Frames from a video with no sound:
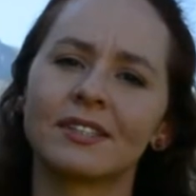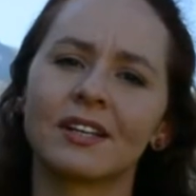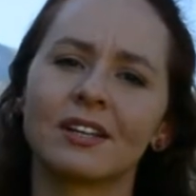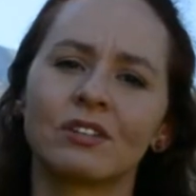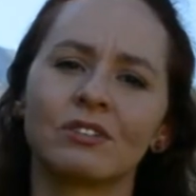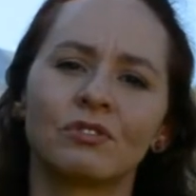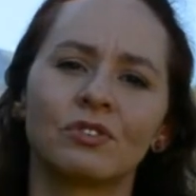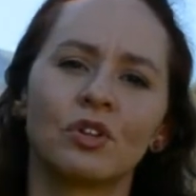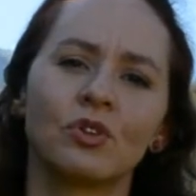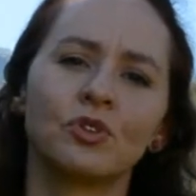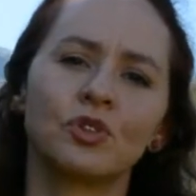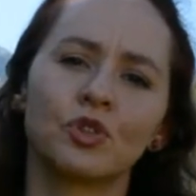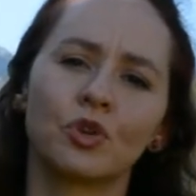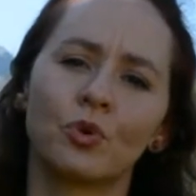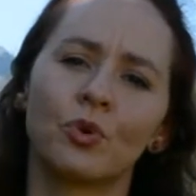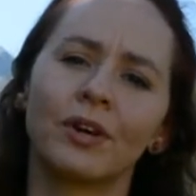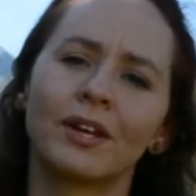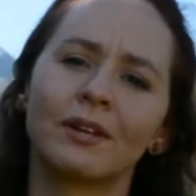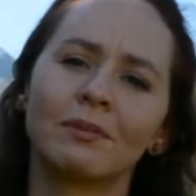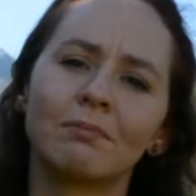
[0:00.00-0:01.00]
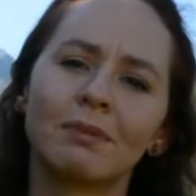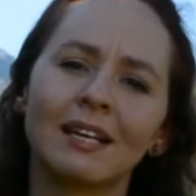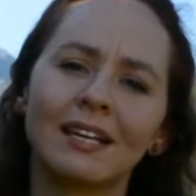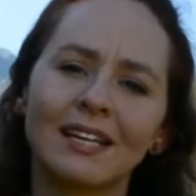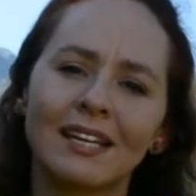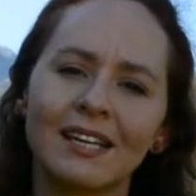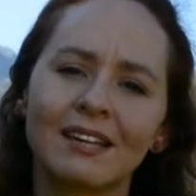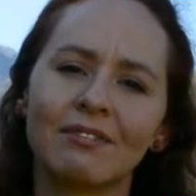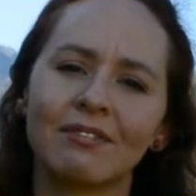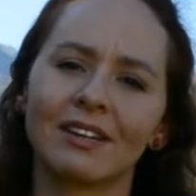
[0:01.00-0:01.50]
out of the joy in
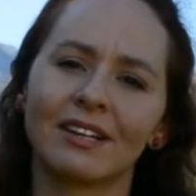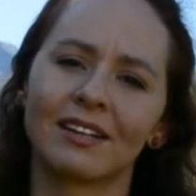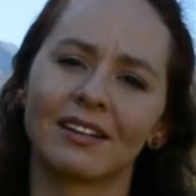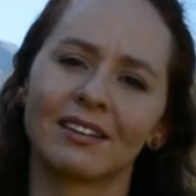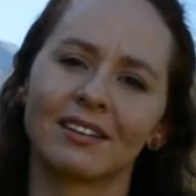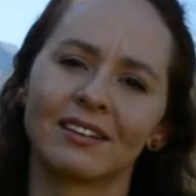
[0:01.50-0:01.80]
believing,